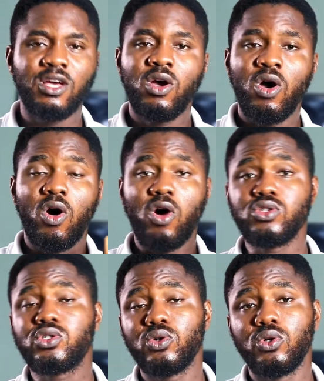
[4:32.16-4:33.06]

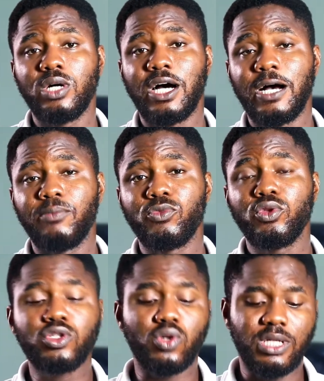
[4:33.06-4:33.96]
Also, you
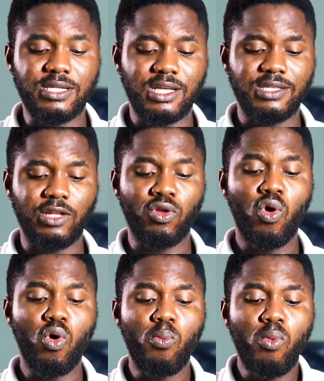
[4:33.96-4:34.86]
need to understand that
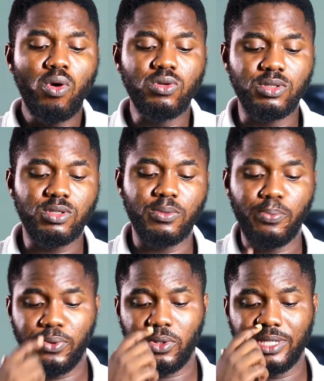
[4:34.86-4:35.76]
hormones
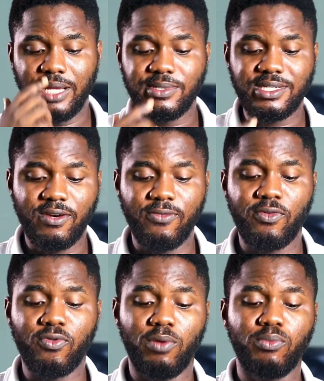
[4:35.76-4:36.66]
build themselves
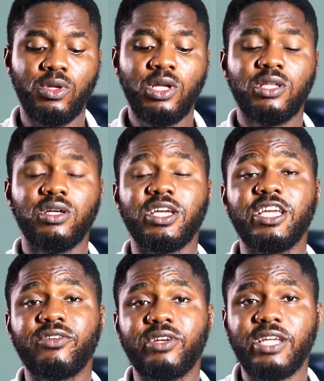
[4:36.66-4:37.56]
from the
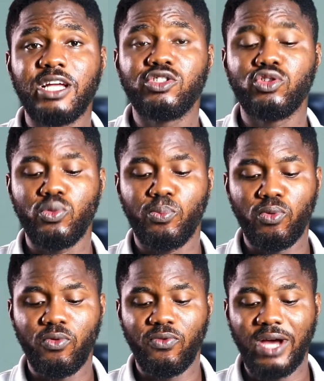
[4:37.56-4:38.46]
ingredients you
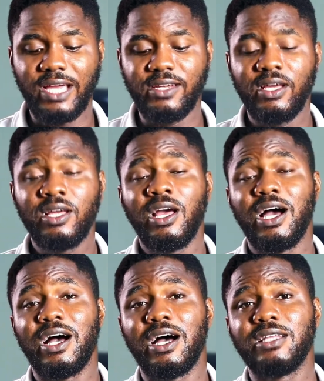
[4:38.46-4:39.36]
provide
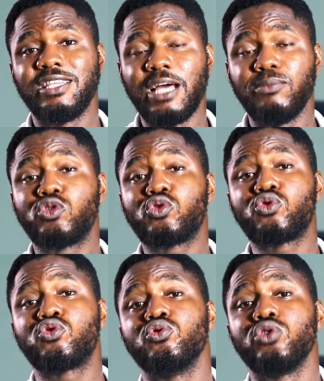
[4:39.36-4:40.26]
them
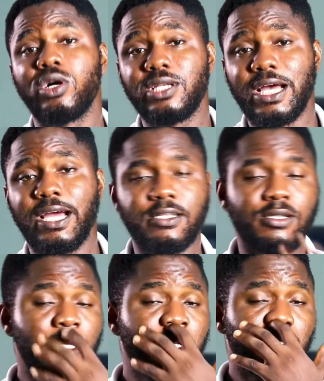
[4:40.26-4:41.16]
through your diet.
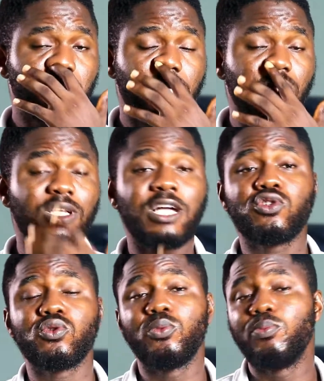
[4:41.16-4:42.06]
So in order
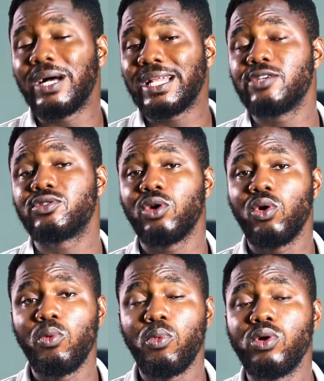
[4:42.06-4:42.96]
to balance your
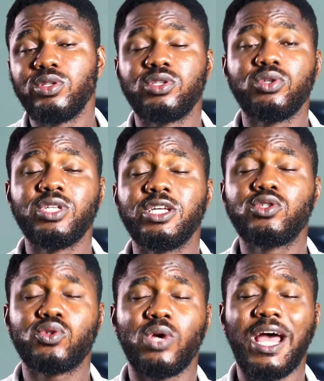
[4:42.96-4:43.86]
hormones, you
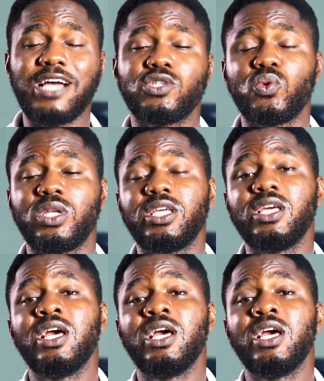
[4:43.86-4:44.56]
need to actually